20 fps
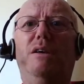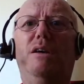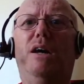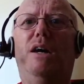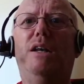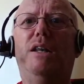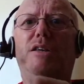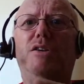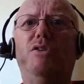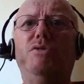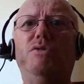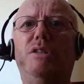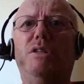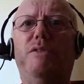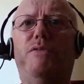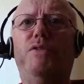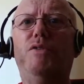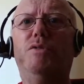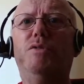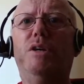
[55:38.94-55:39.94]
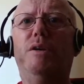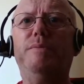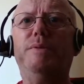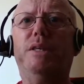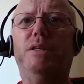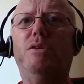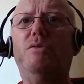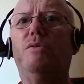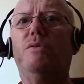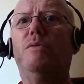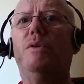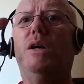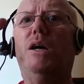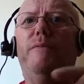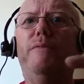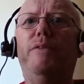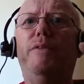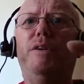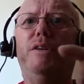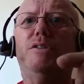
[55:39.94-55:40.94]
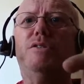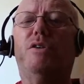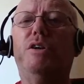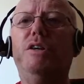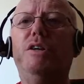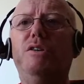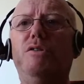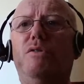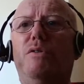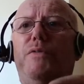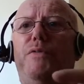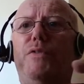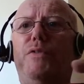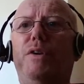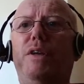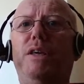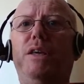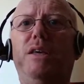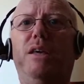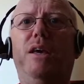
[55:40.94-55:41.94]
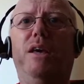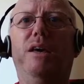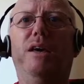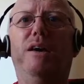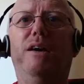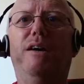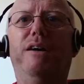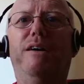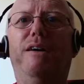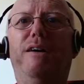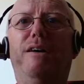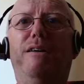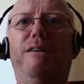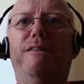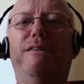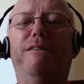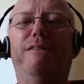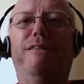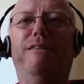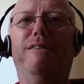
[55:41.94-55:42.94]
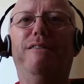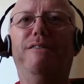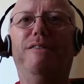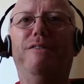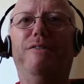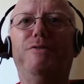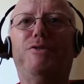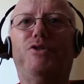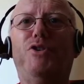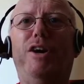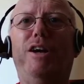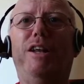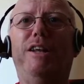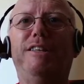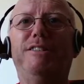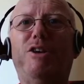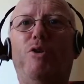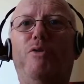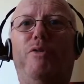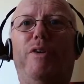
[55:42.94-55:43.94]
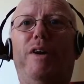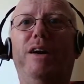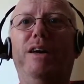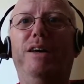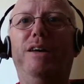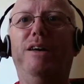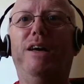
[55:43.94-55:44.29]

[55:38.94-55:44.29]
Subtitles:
And I used it a few times, said, oh, I'm very sorry, your free trial is over.